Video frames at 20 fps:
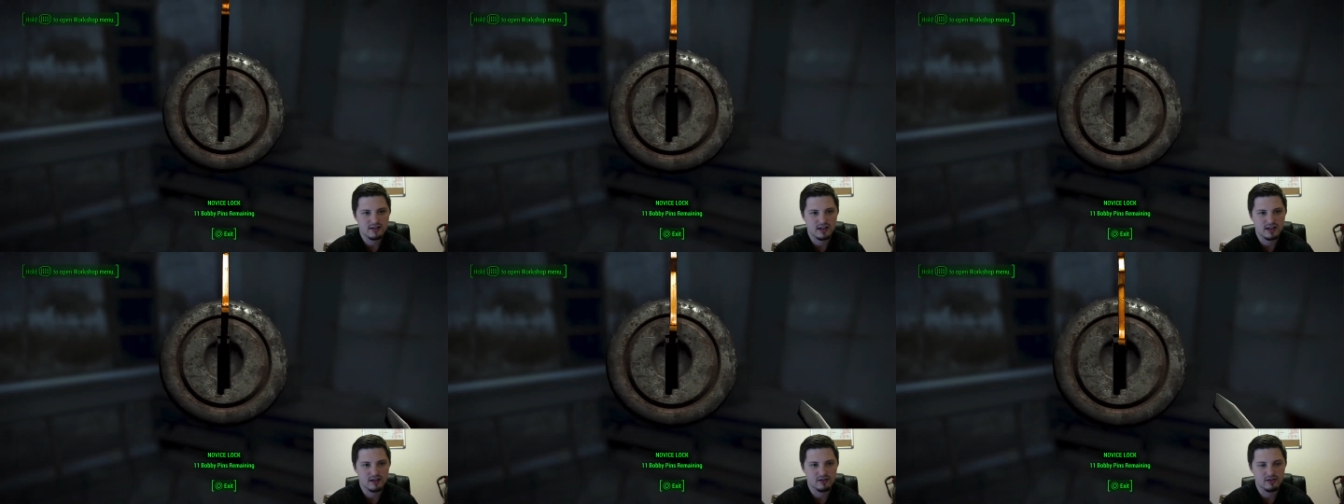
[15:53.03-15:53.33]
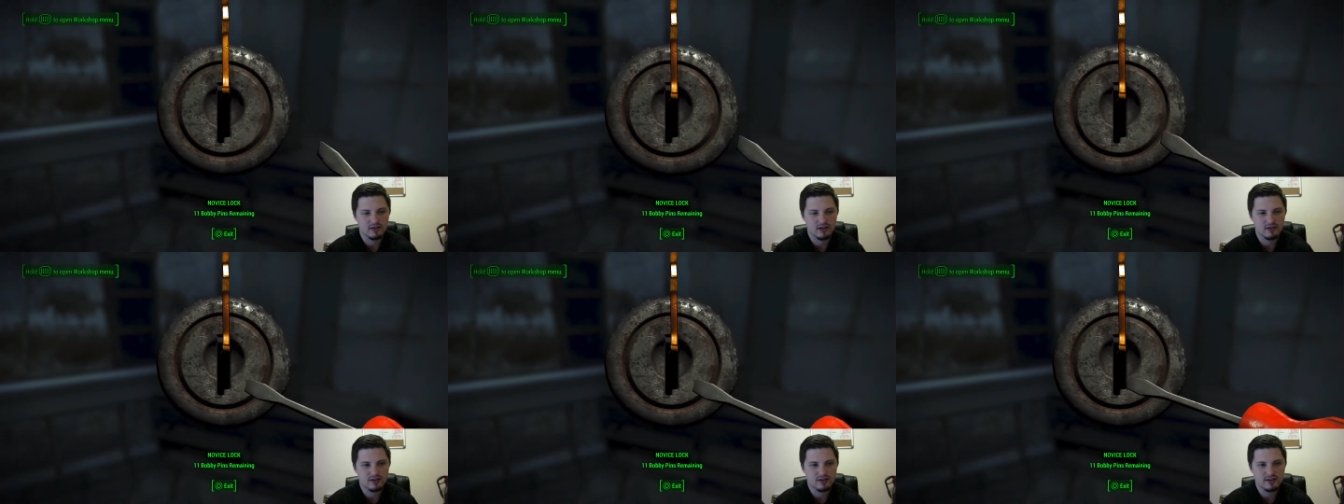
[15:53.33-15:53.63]
And you'll
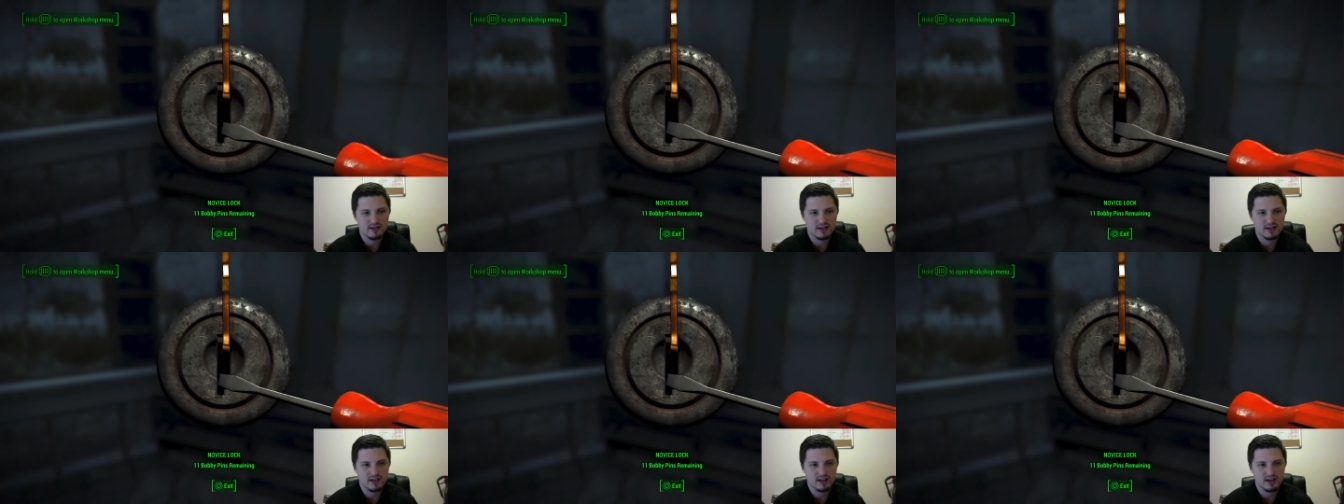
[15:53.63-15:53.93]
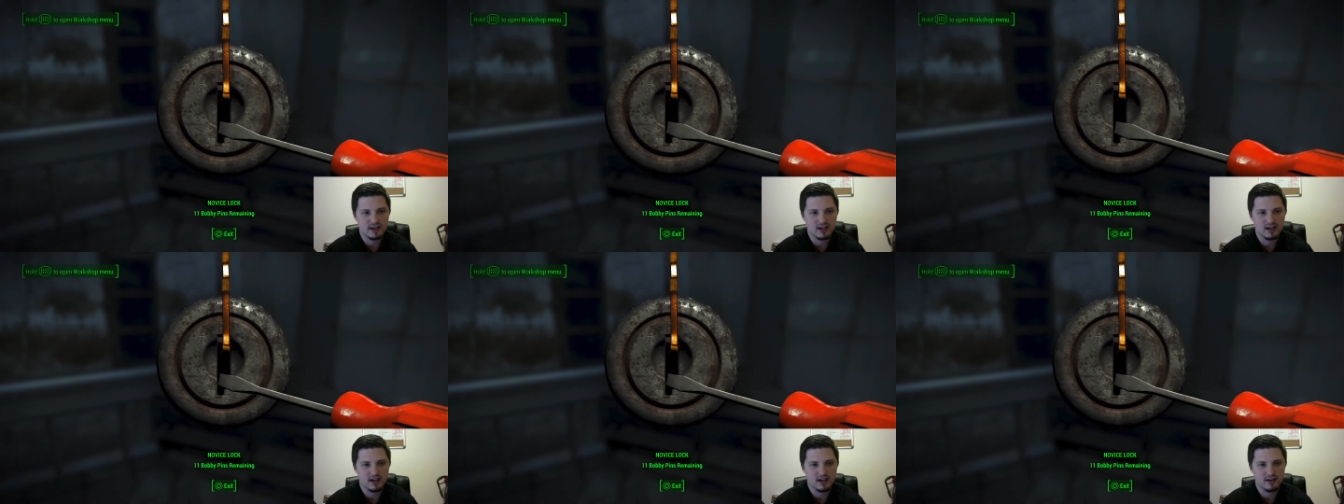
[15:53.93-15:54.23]
notice that
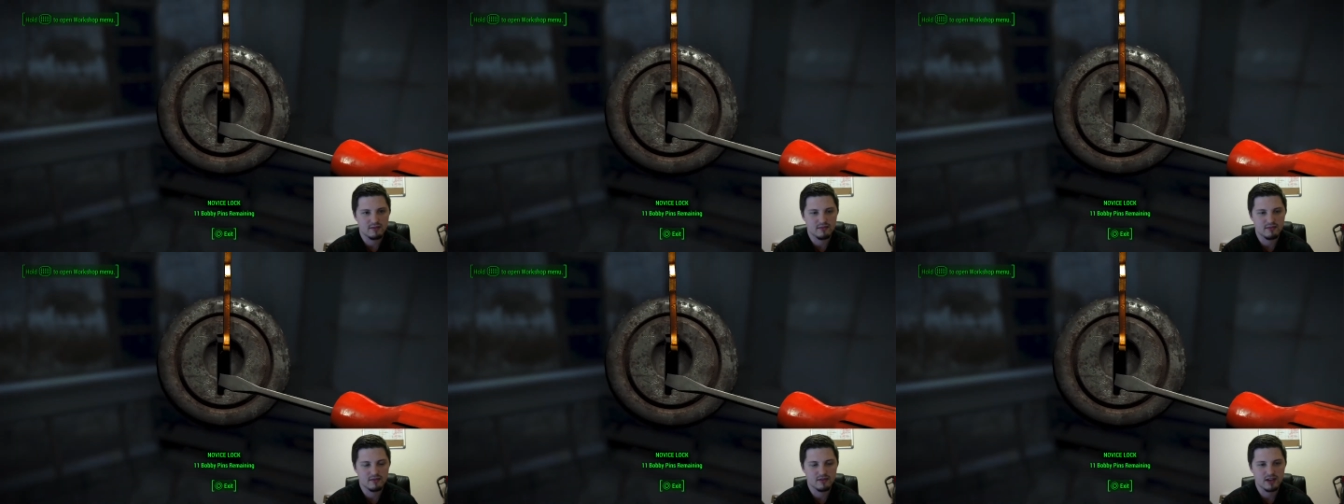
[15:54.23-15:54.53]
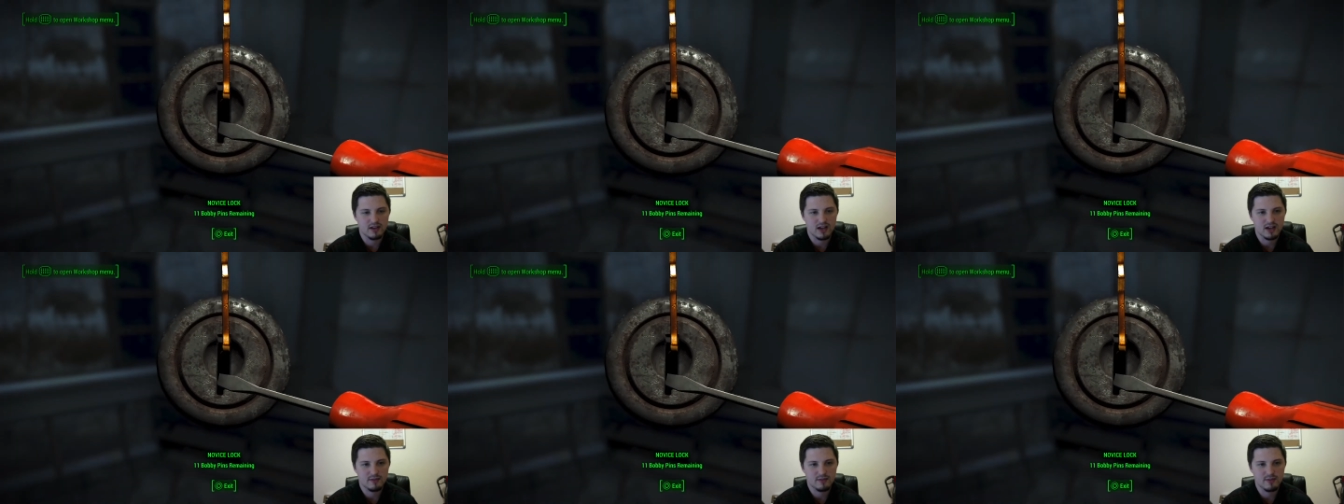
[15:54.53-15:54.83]
the
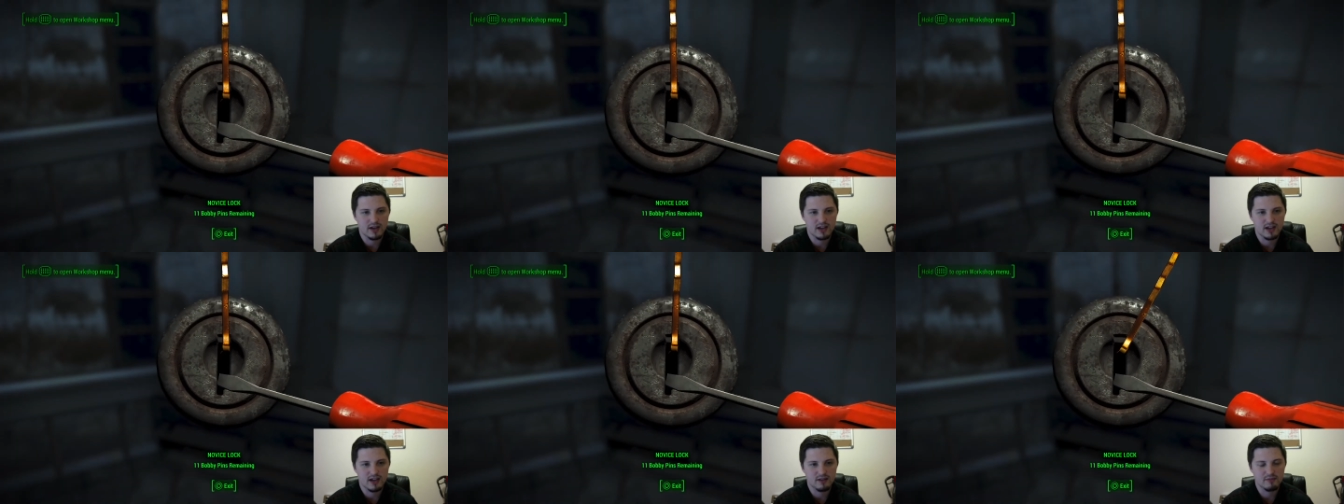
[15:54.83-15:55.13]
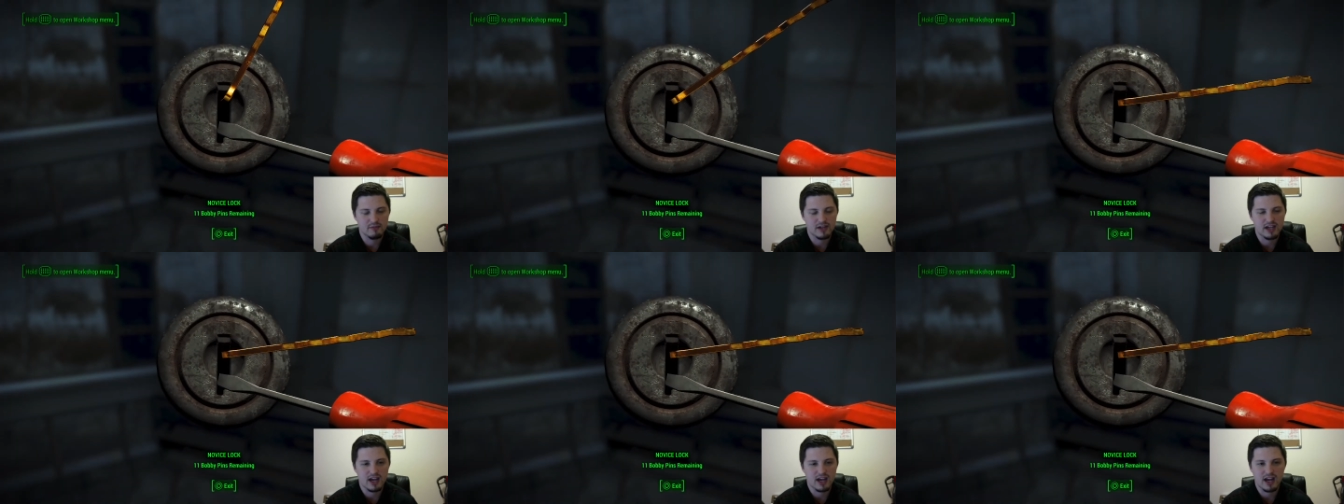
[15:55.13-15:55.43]
lockpicking
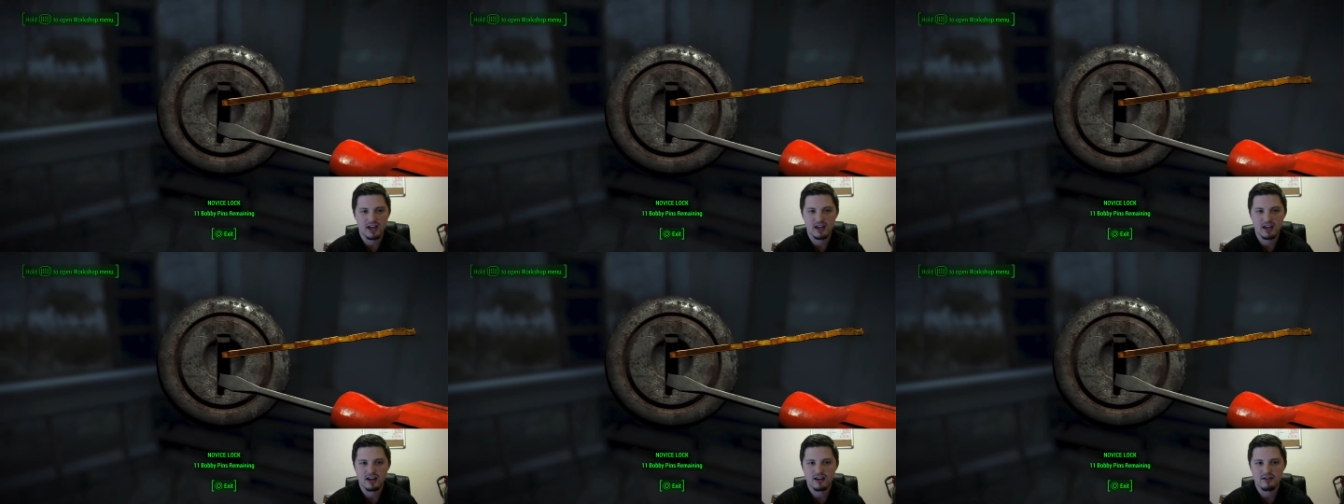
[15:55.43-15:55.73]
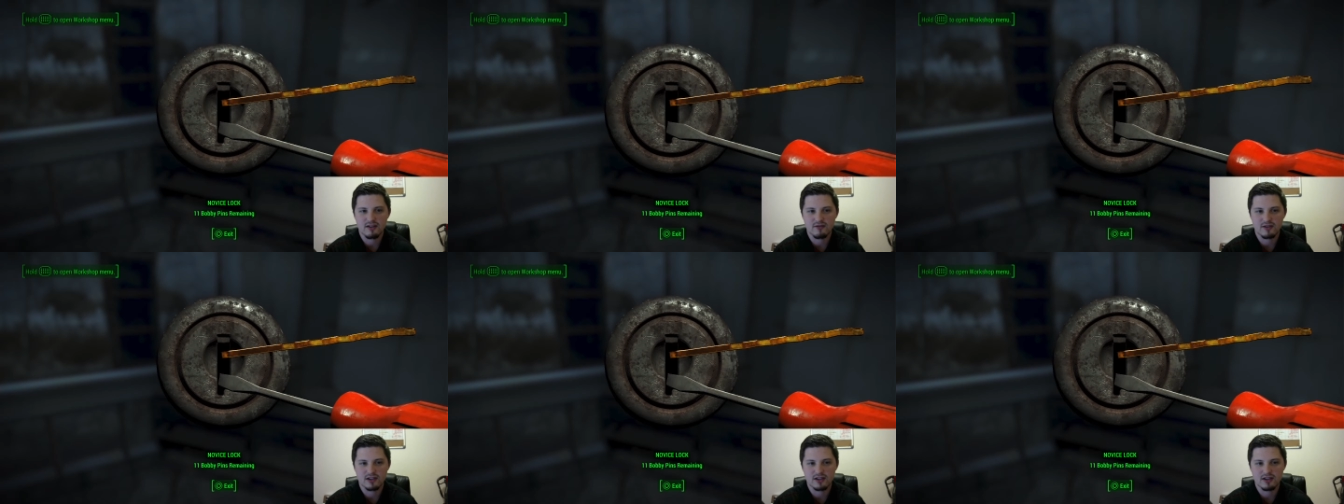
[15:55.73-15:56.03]
mechanic
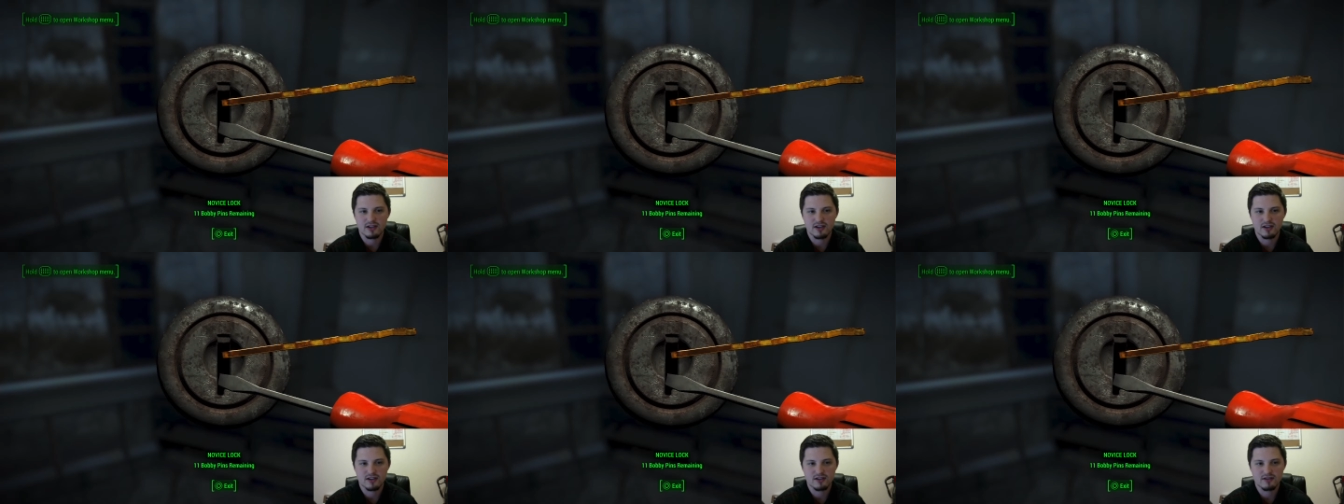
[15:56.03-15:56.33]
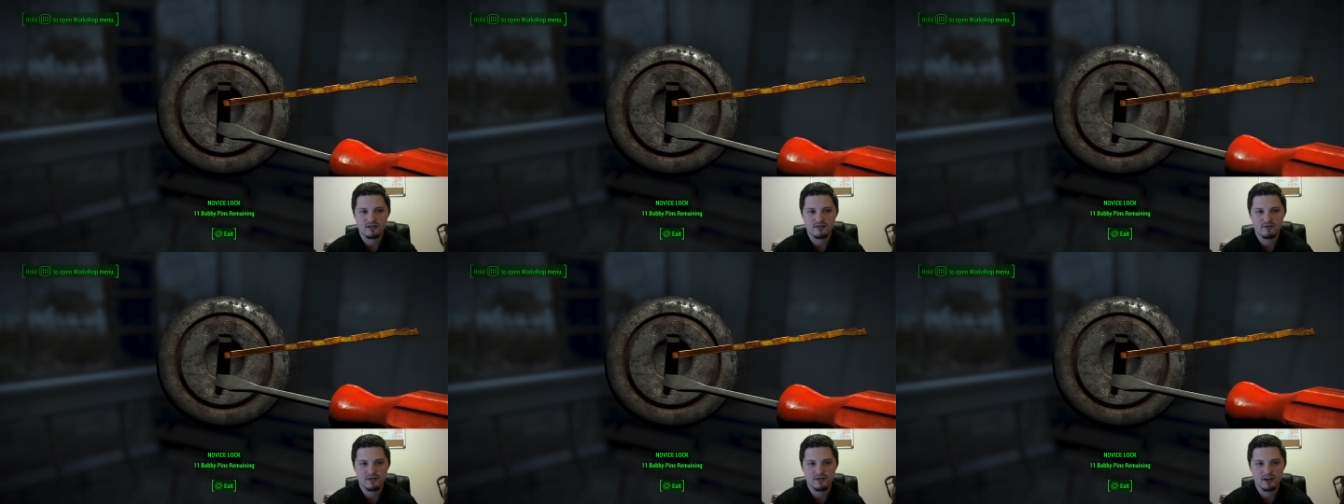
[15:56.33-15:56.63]

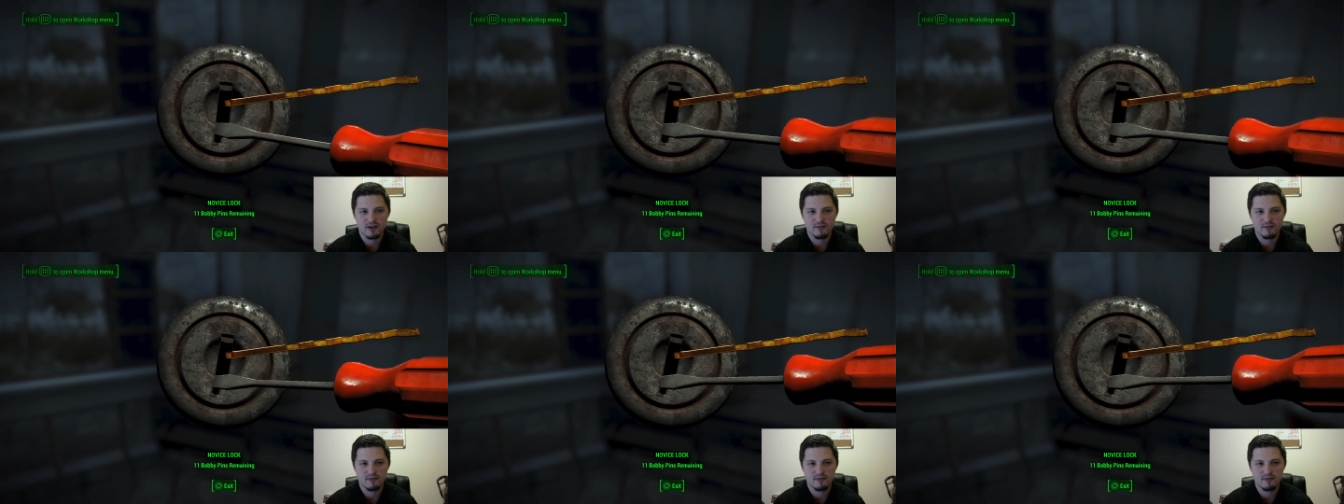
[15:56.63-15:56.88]
returns from